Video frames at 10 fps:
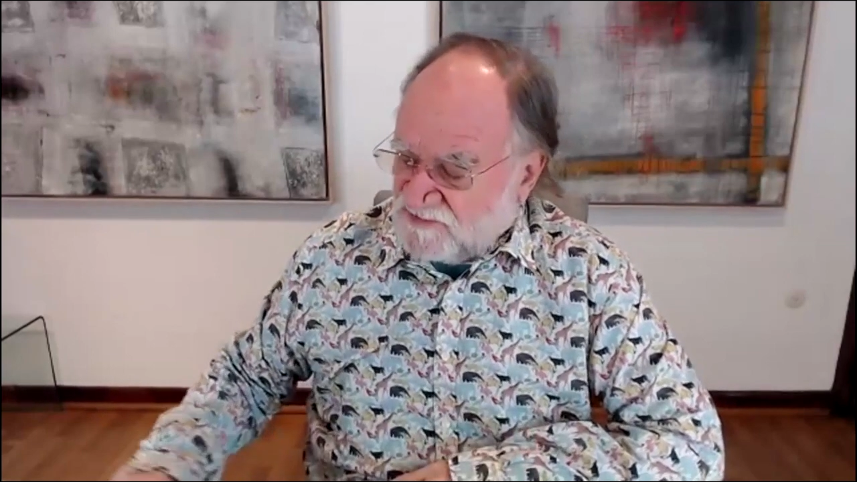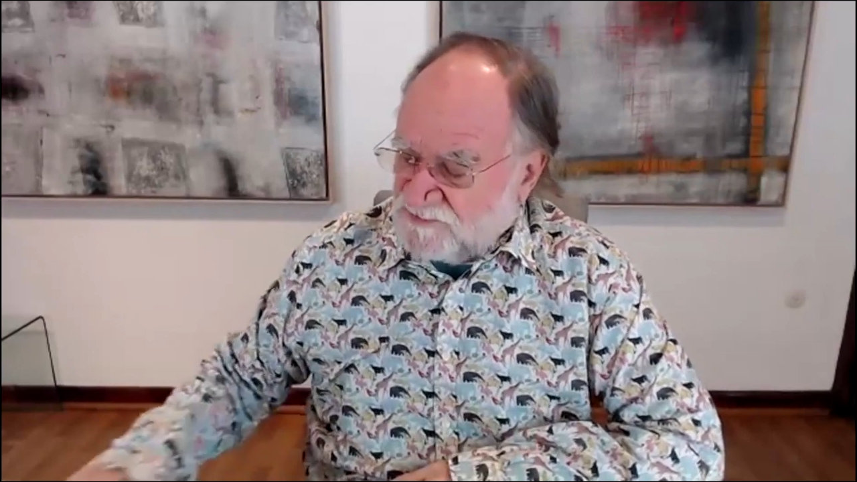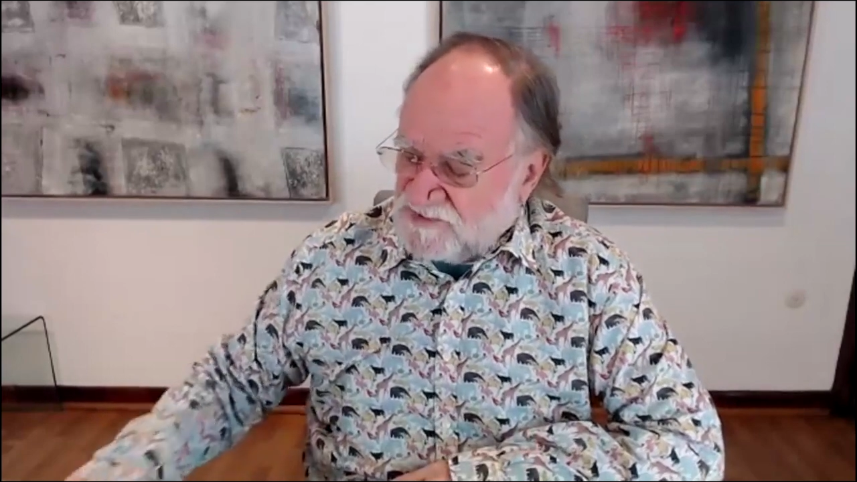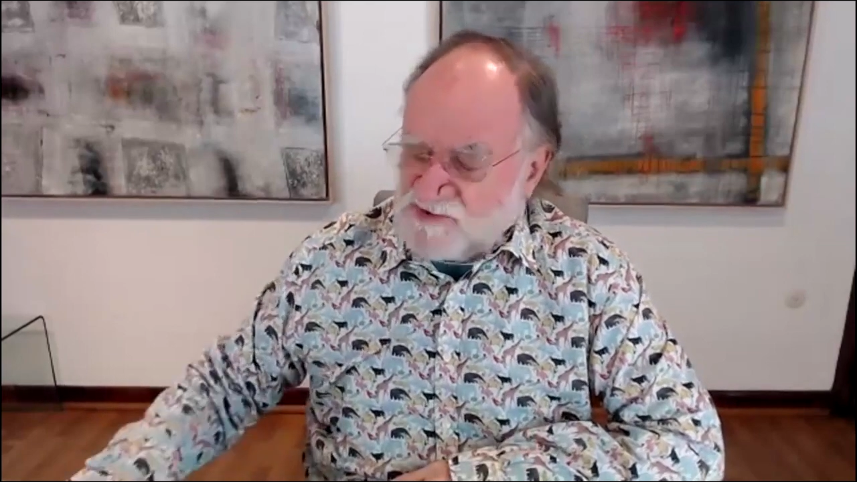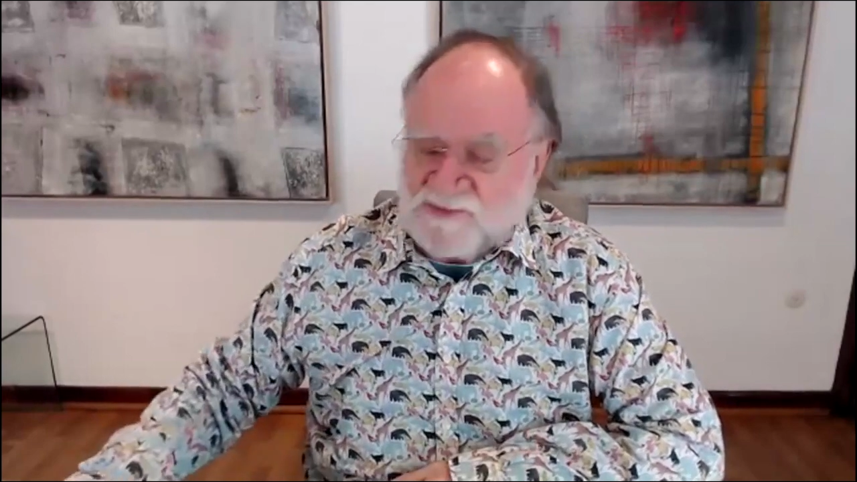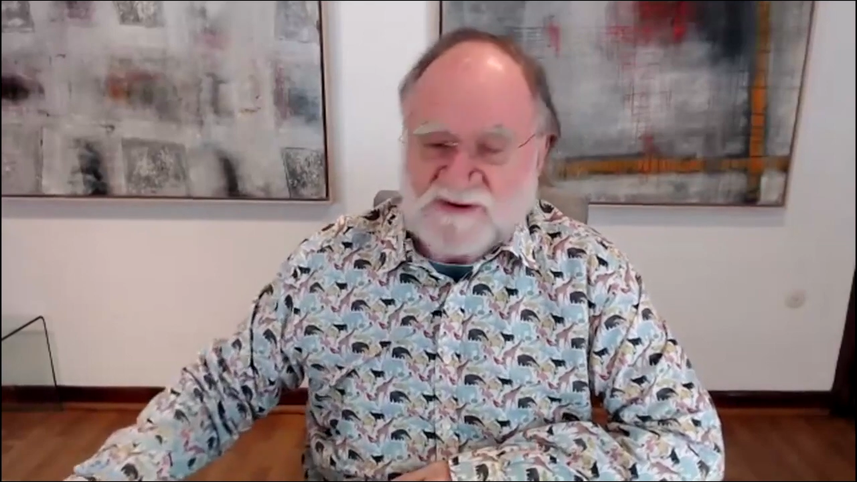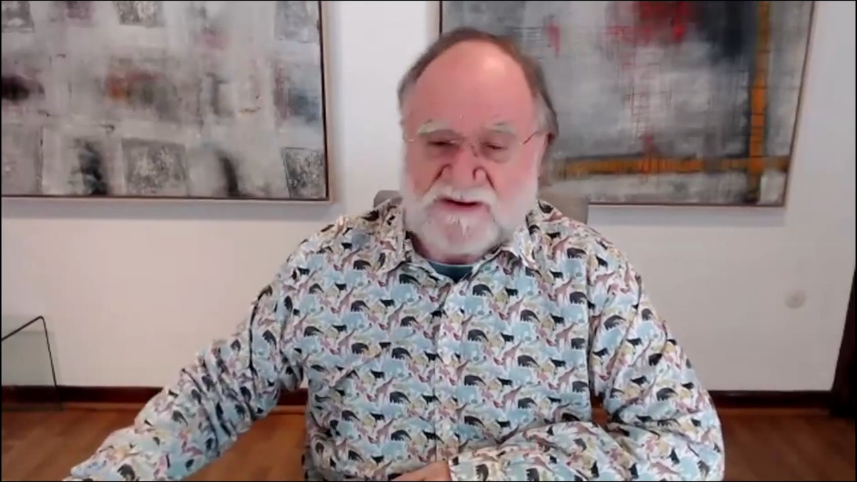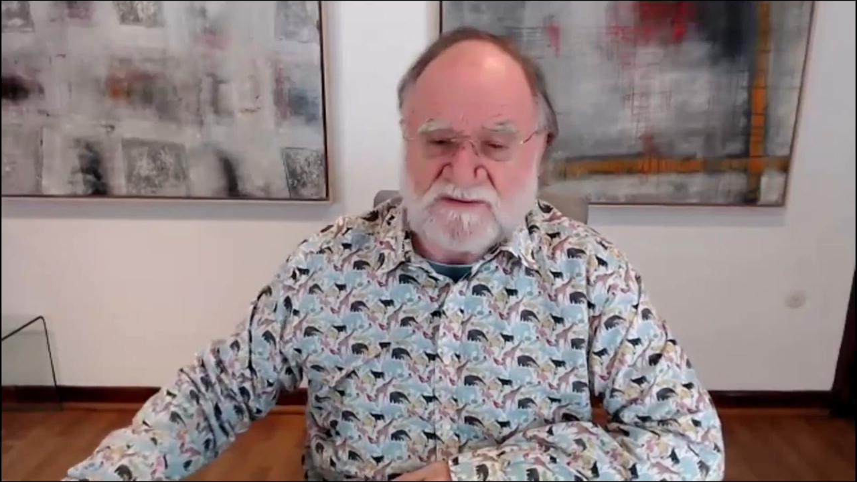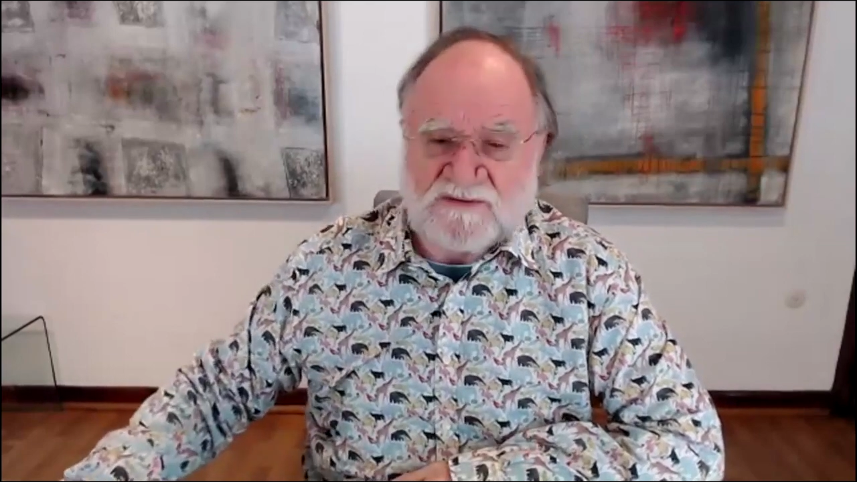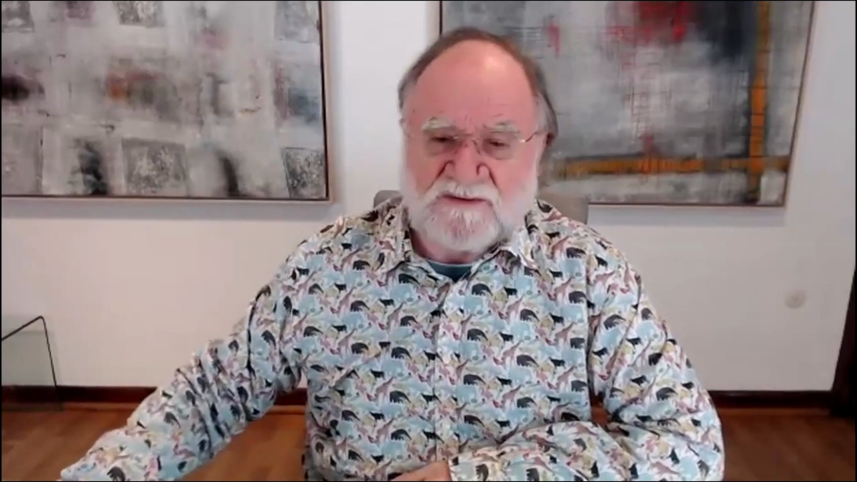
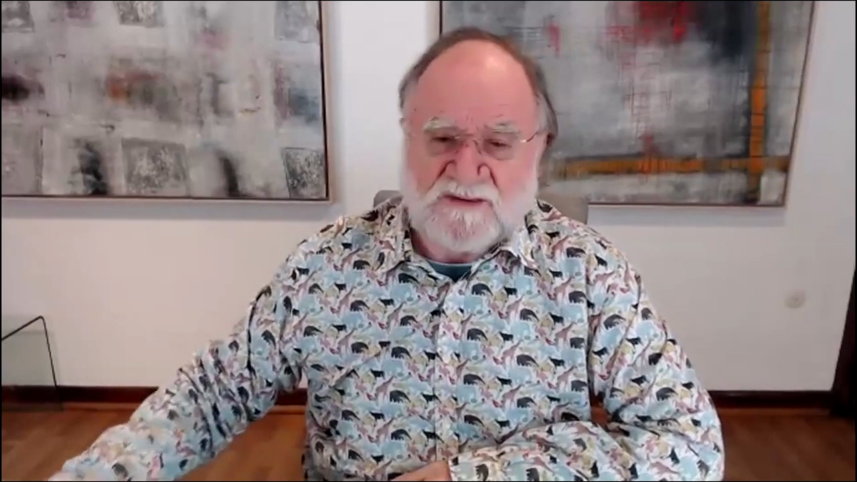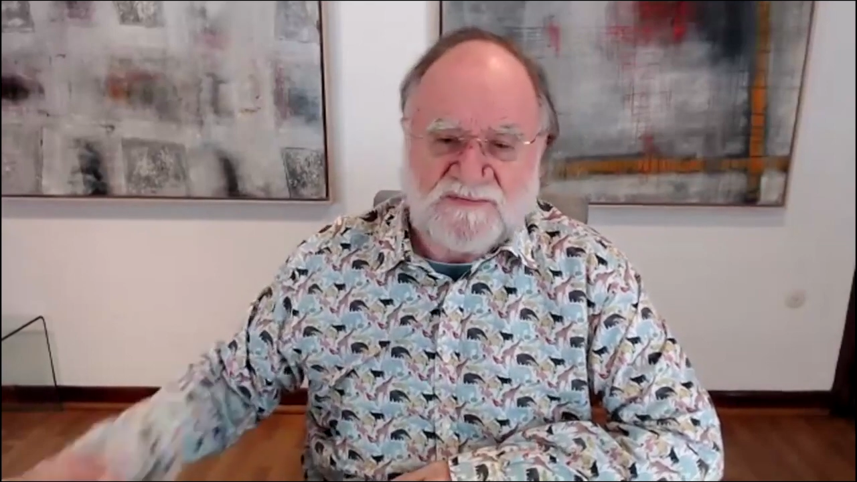between